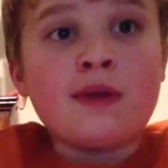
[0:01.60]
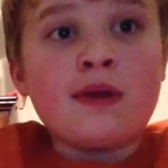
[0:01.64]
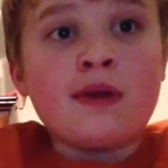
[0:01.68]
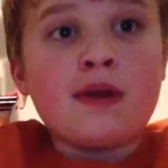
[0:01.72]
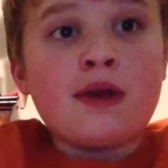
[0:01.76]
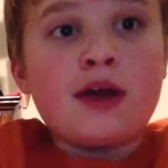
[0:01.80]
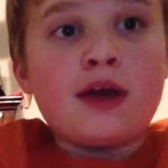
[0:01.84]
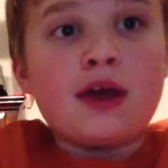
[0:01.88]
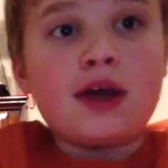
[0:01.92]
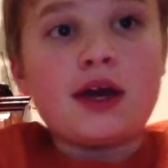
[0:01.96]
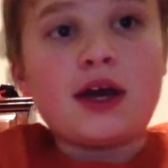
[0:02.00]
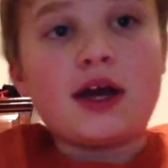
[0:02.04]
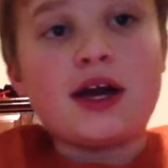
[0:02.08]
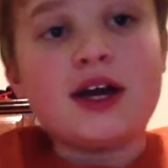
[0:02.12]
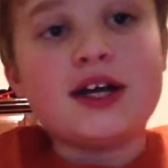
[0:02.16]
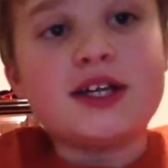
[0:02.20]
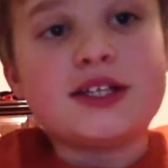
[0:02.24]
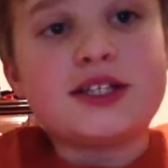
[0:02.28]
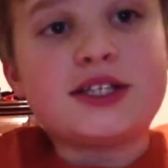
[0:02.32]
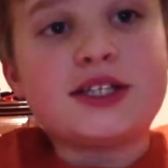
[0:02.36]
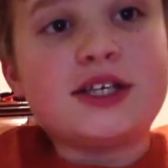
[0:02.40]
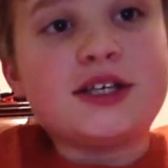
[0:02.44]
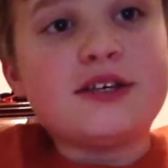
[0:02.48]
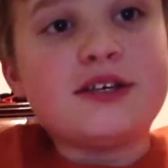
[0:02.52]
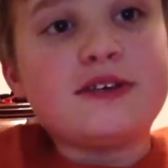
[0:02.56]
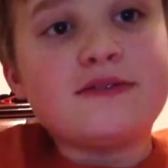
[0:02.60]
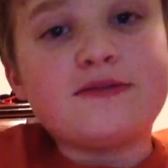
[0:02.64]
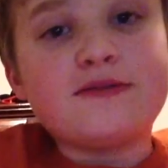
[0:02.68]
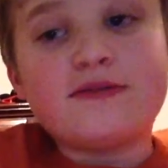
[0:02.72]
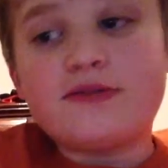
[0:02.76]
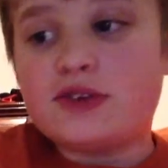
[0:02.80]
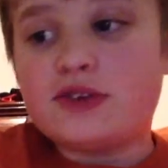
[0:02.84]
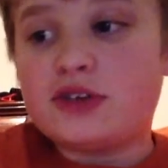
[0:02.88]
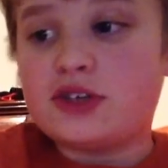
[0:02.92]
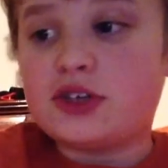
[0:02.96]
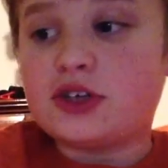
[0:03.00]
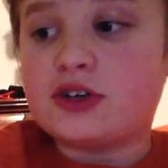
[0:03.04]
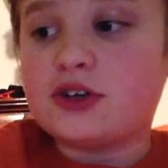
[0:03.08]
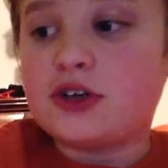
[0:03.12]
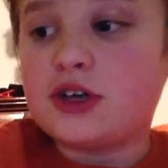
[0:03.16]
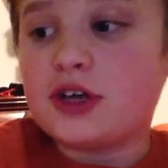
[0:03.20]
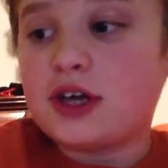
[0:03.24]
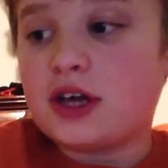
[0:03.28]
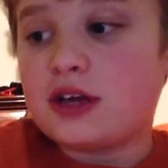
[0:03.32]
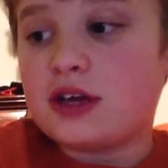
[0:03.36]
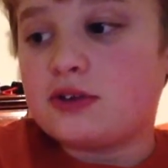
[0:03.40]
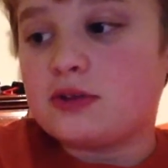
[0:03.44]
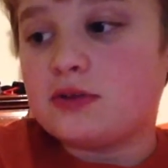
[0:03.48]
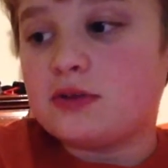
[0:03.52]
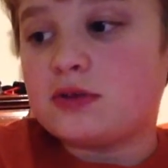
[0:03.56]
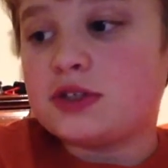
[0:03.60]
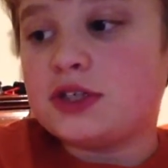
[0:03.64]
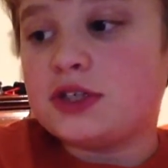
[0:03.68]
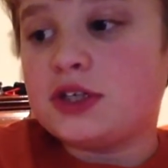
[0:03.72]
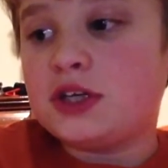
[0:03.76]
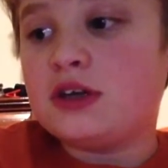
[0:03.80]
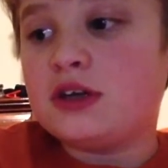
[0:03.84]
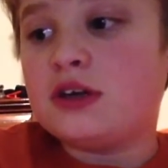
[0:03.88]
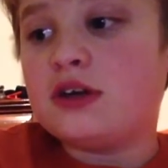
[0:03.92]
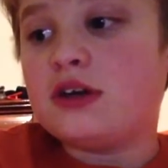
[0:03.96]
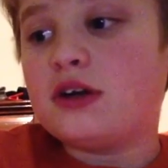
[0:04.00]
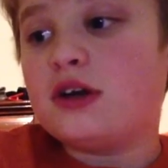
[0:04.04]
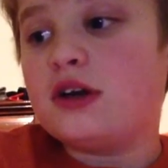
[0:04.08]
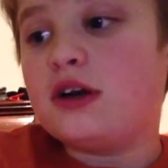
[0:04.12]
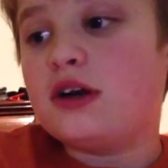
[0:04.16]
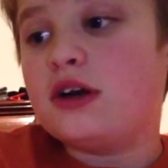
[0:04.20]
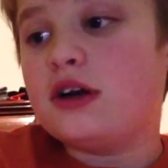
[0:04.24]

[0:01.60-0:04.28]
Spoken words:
Hey guys, Keegan Fishing Creek Outdoors here.